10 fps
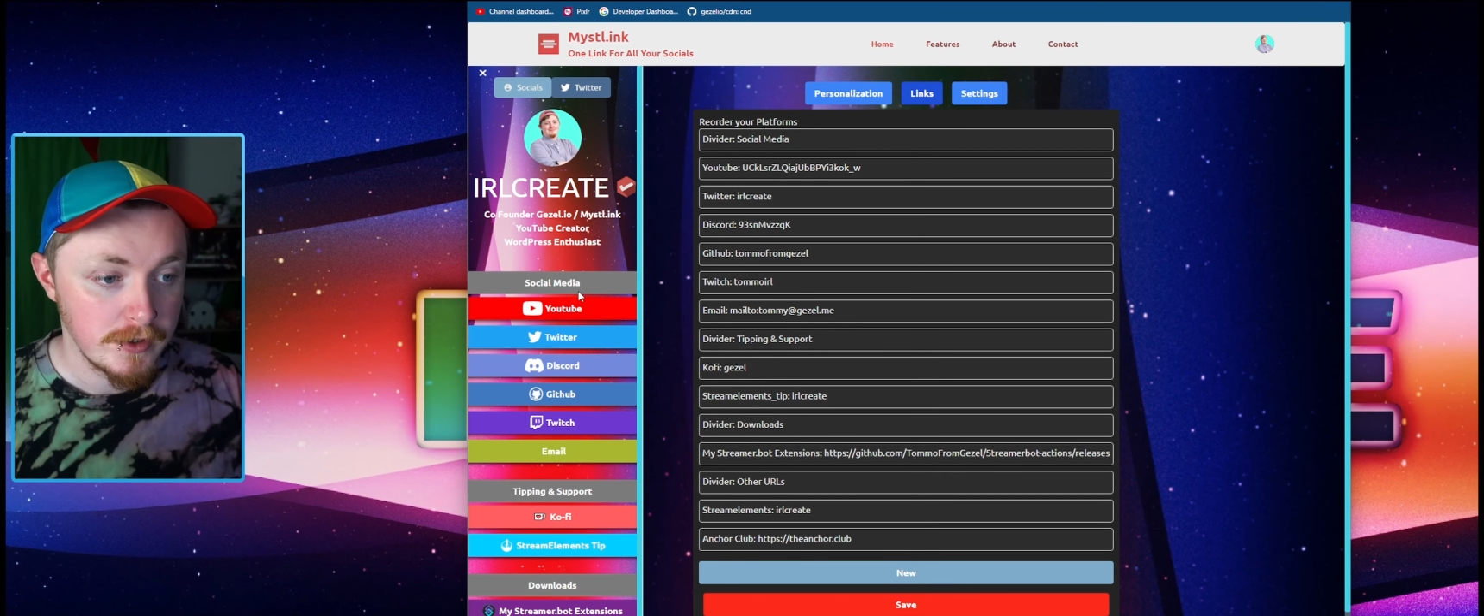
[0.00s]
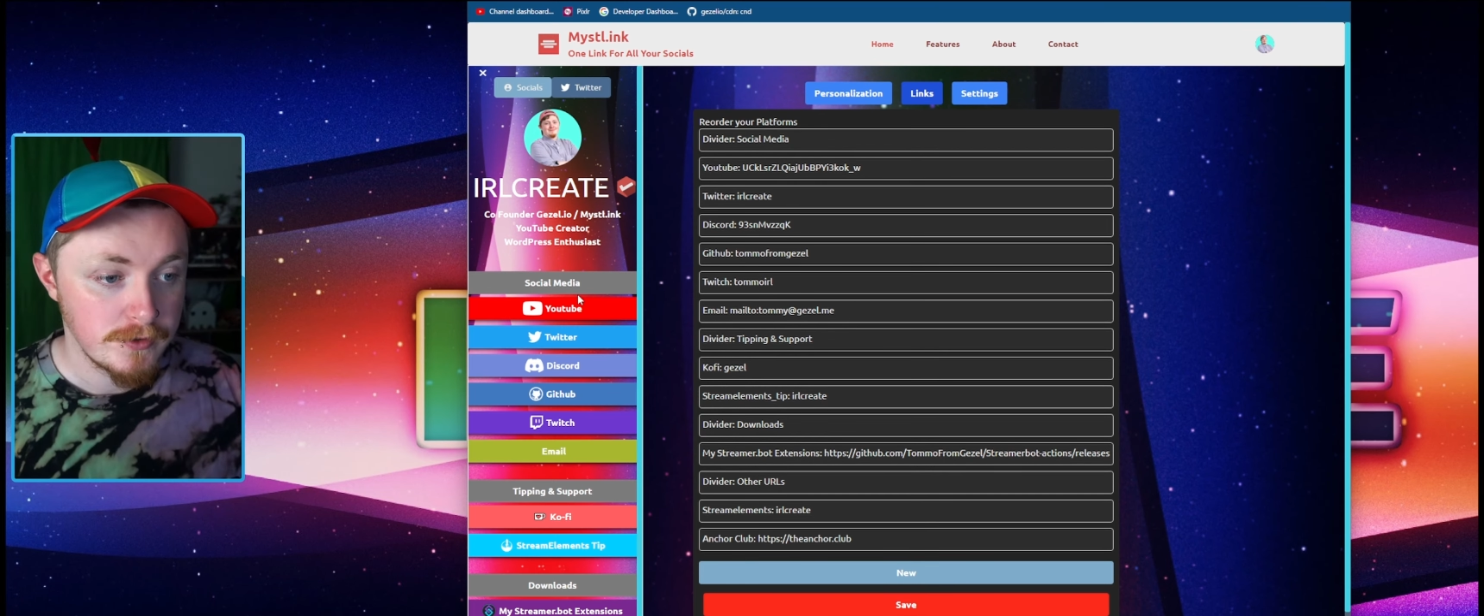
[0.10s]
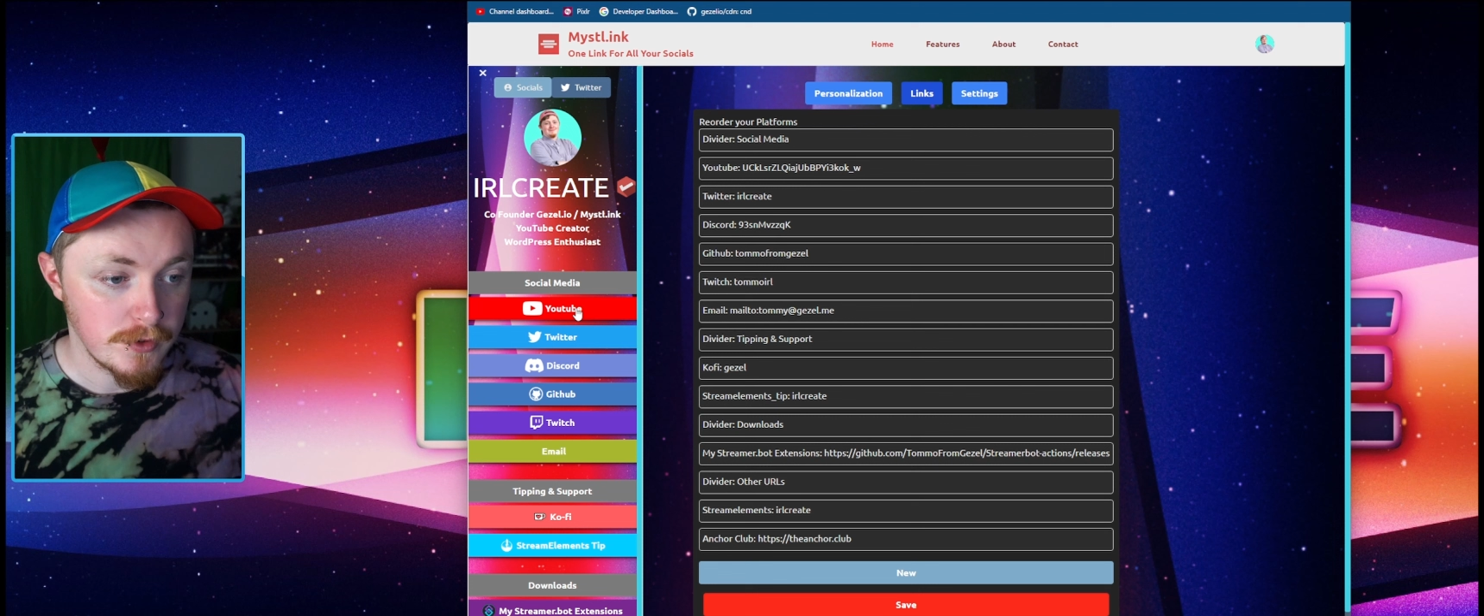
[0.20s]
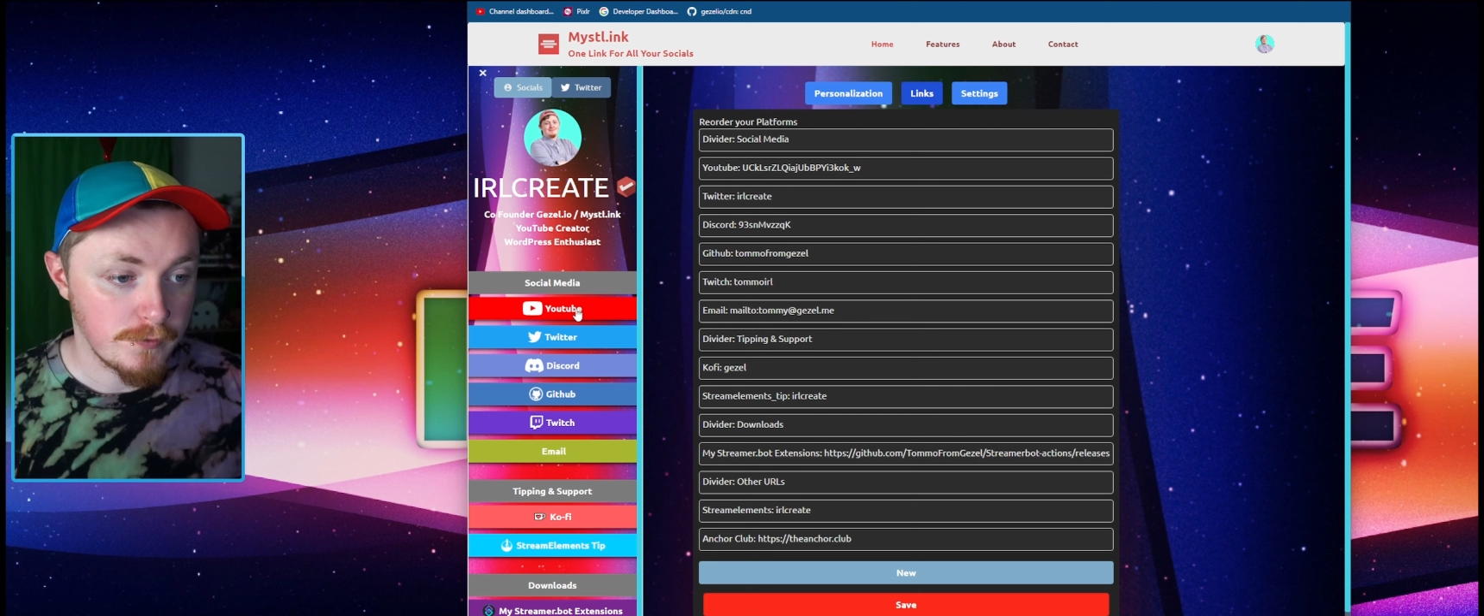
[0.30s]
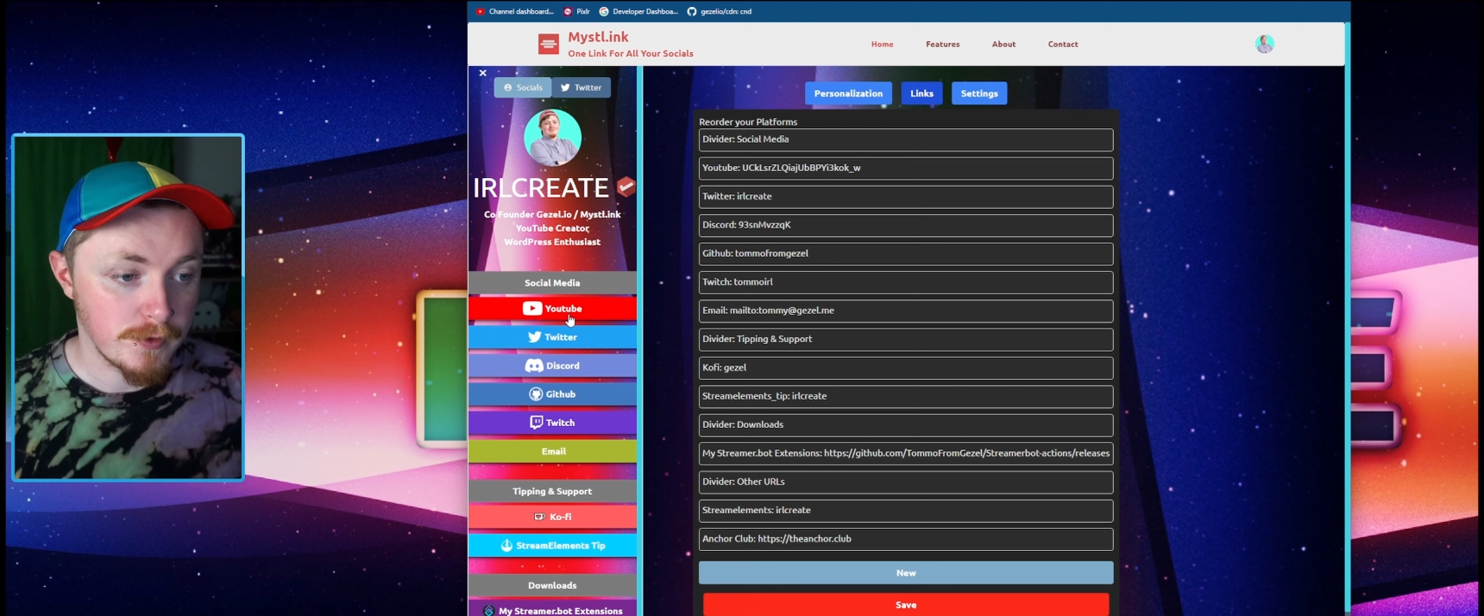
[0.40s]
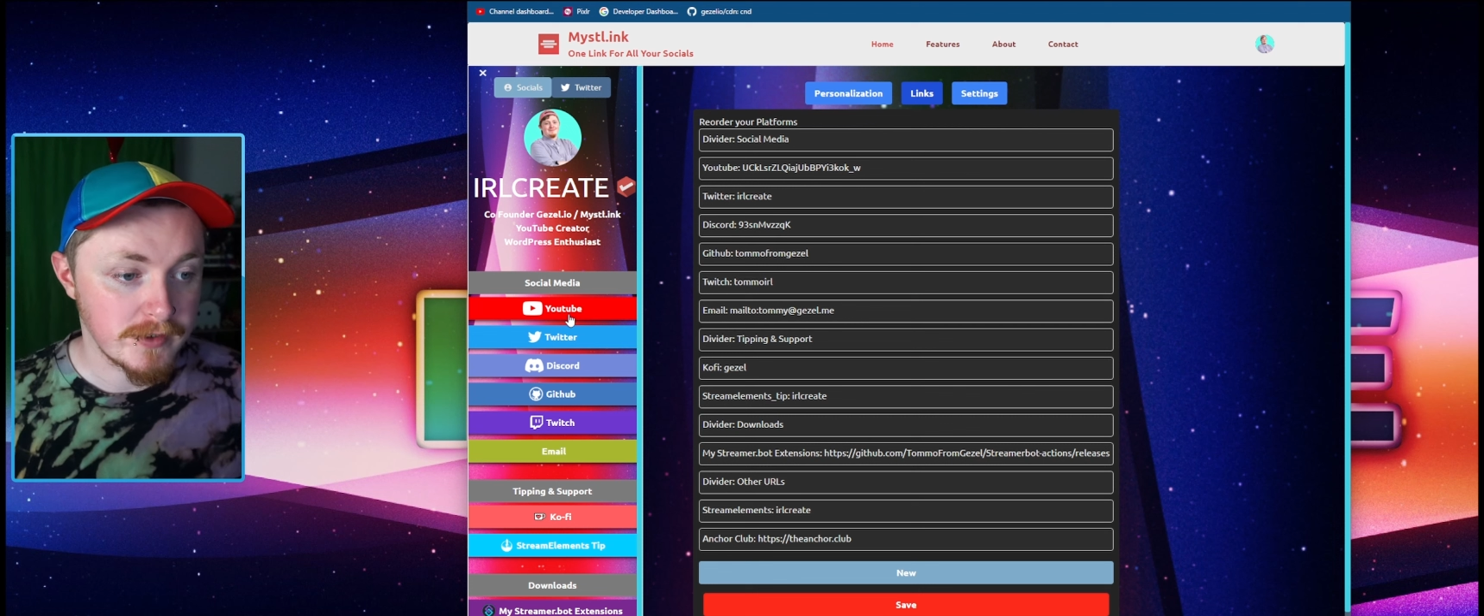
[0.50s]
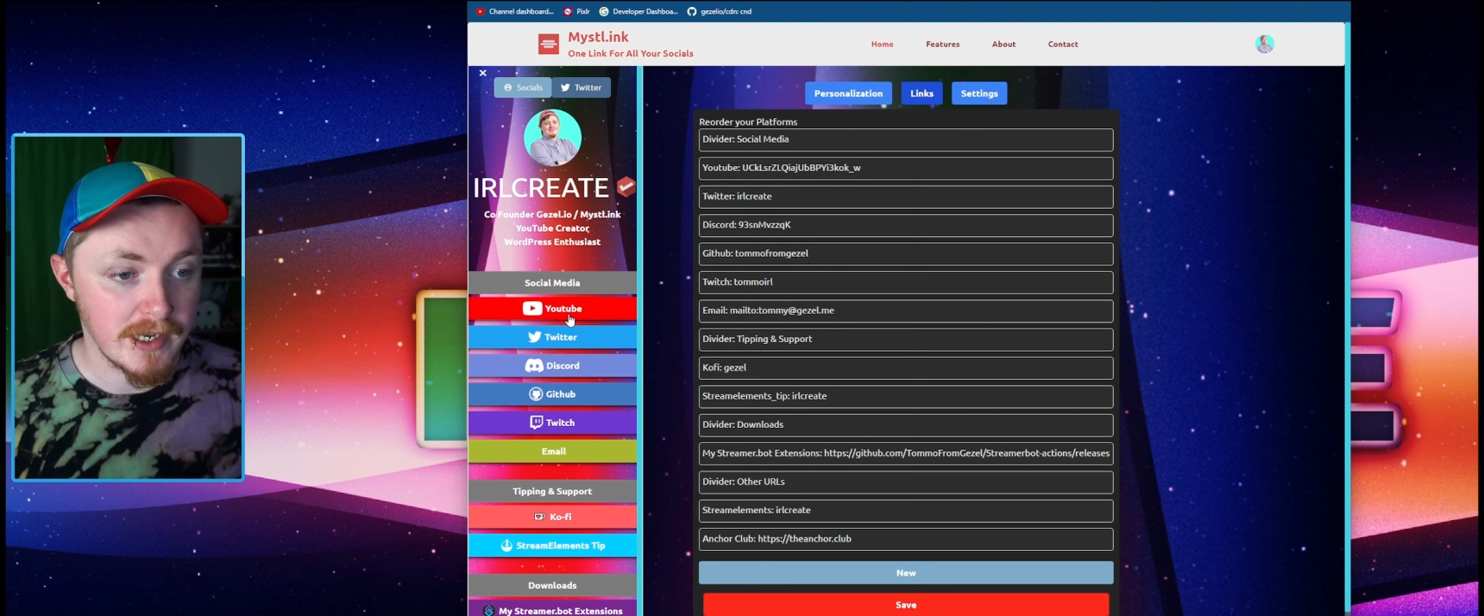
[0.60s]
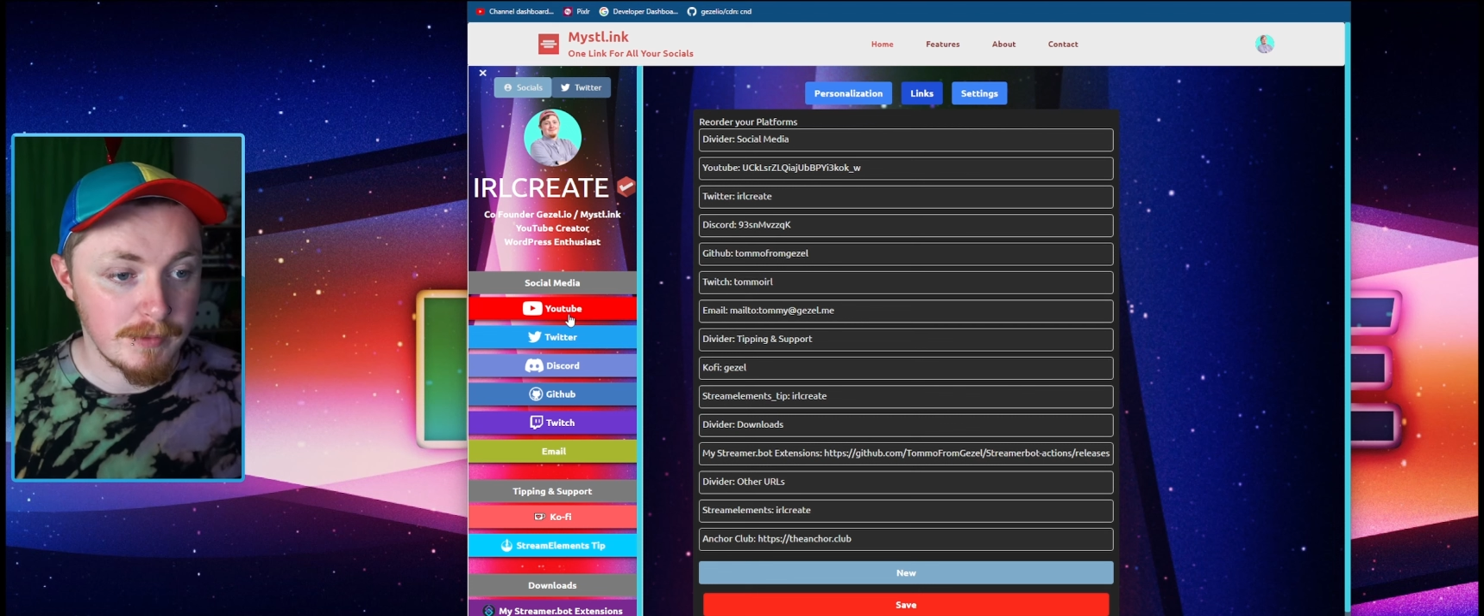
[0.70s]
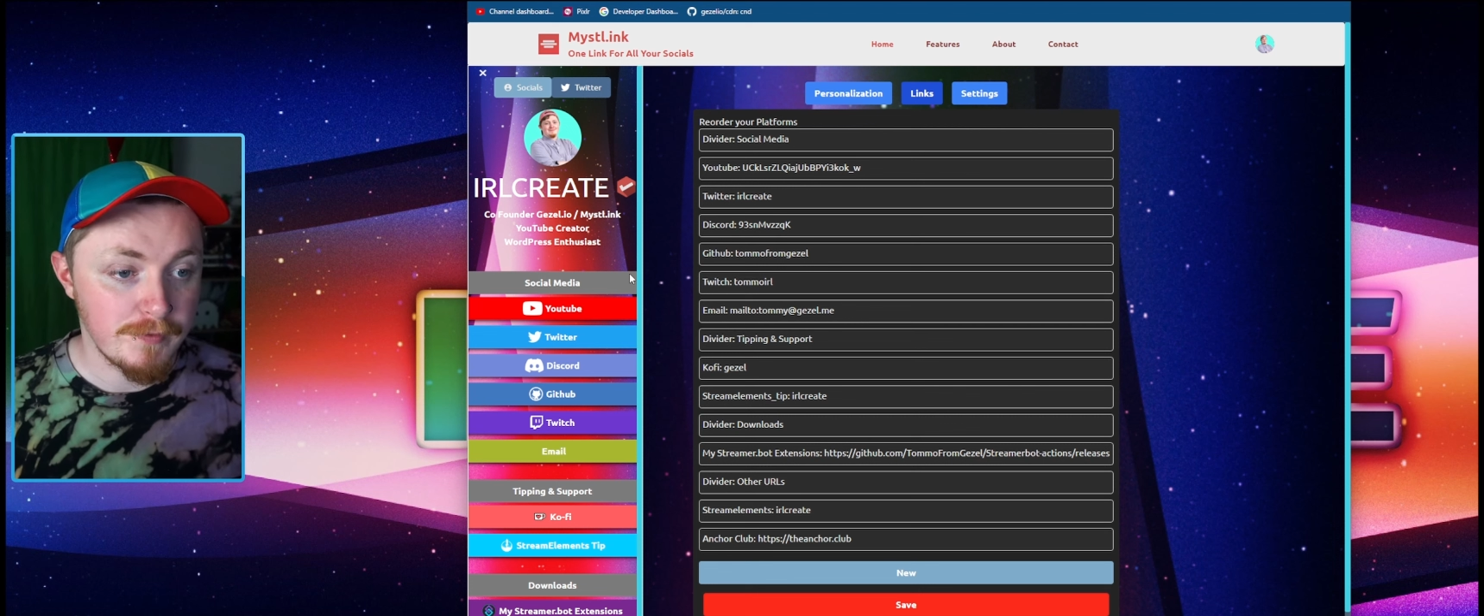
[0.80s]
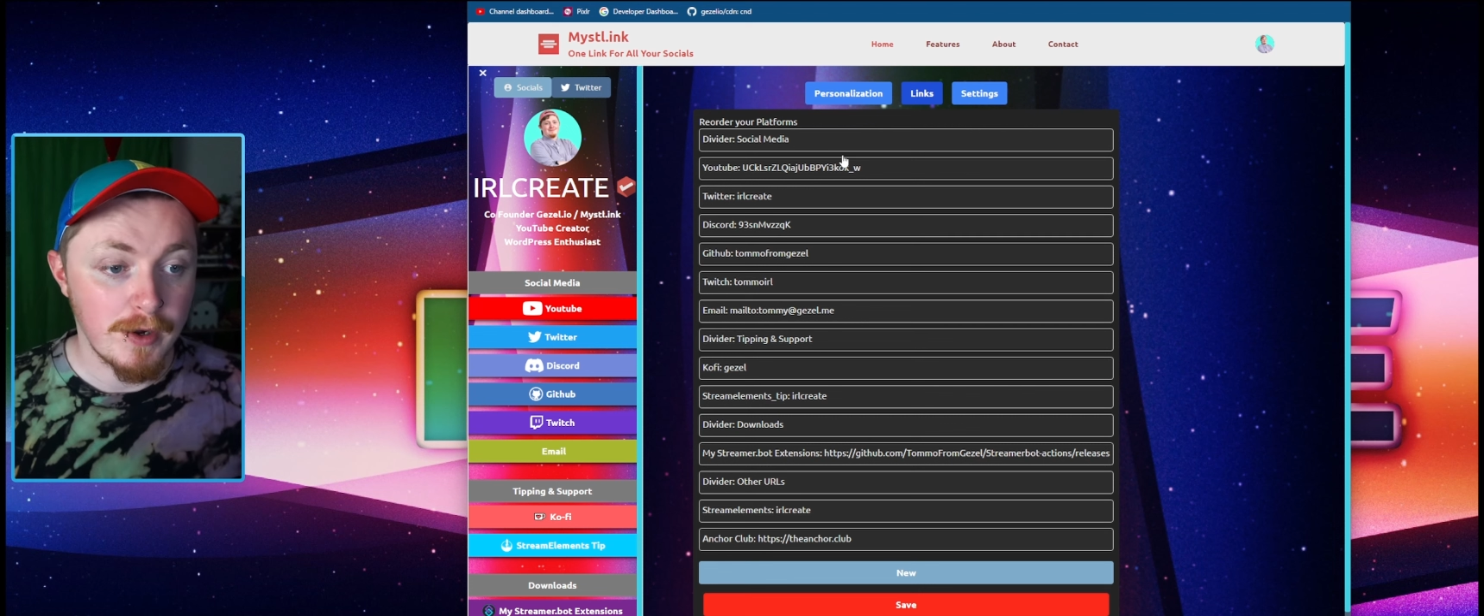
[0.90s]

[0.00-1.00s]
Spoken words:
So for example,